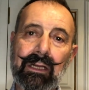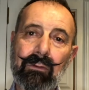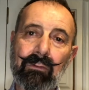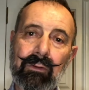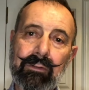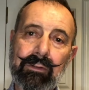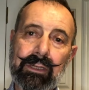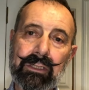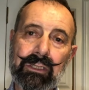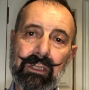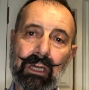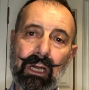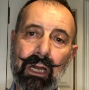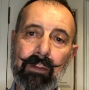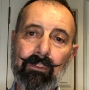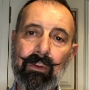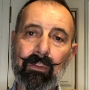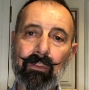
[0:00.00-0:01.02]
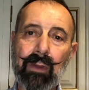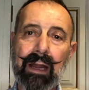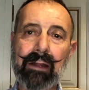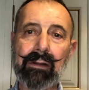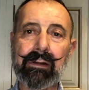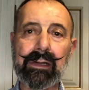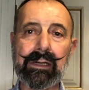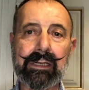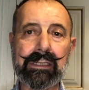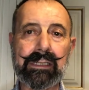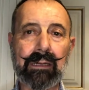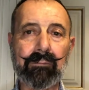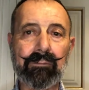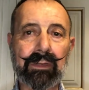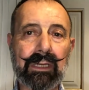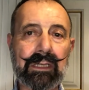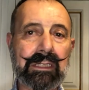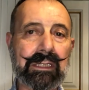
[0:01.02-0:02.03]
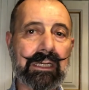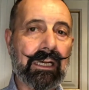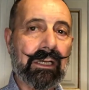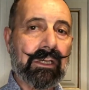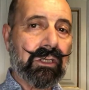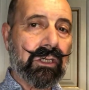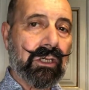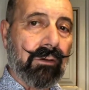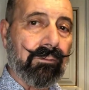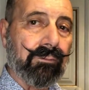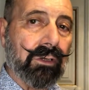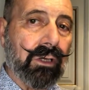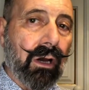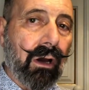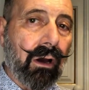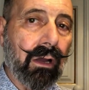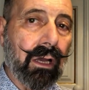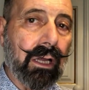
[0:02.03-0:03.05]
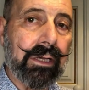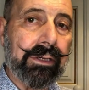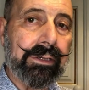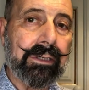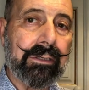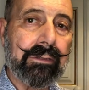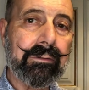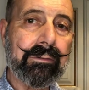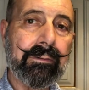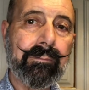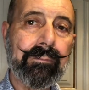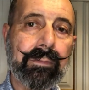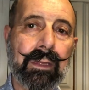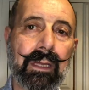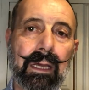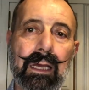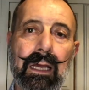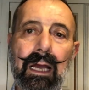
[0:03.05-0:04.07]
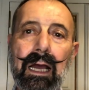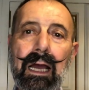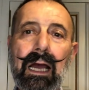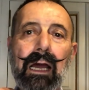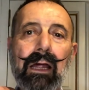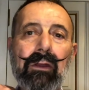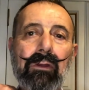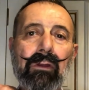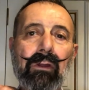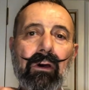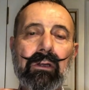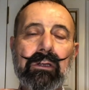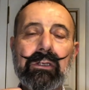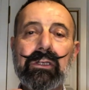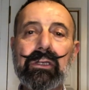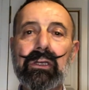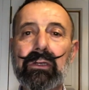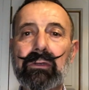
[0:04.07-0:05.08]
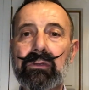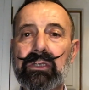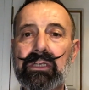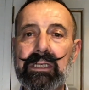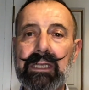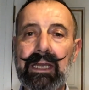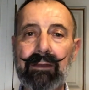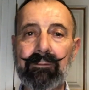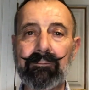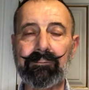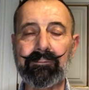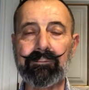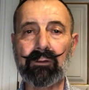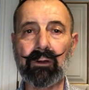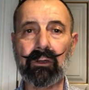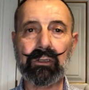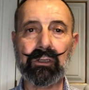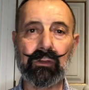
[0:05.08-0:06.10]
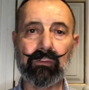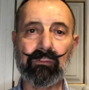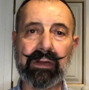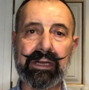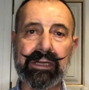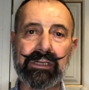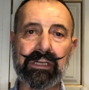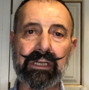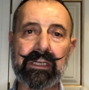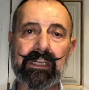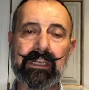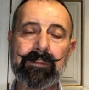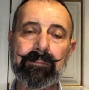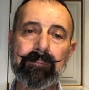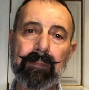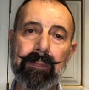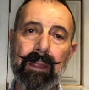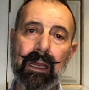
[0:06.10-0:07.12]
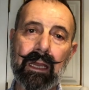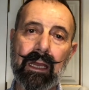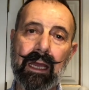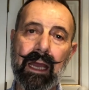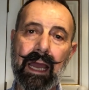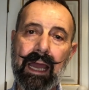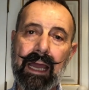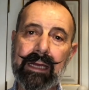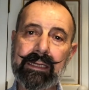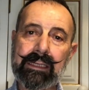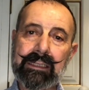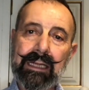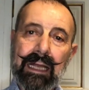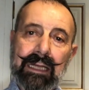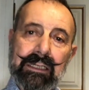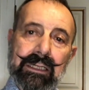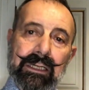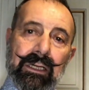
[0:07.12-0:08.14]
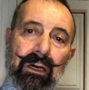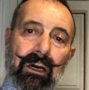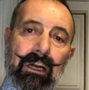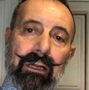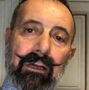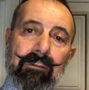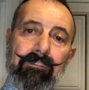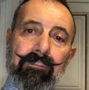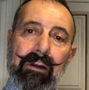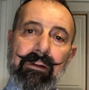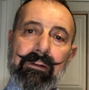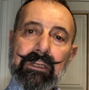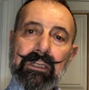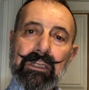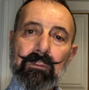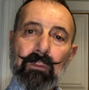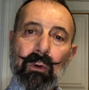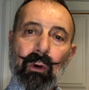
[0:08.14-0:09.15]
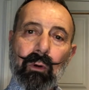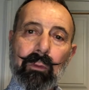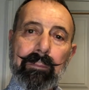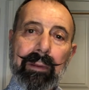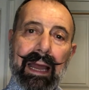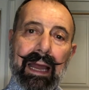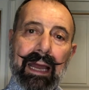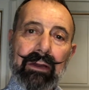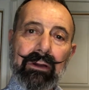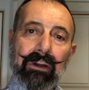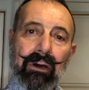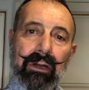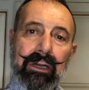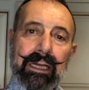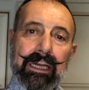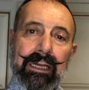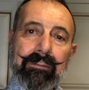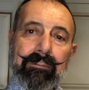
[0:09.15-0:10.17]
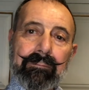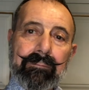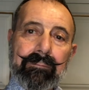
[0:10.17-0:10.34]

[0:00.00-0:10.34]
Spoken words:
With this time we're wearing something still a soft collared, not too stiff, not too rigid, and it's actually got a very small pattern on it,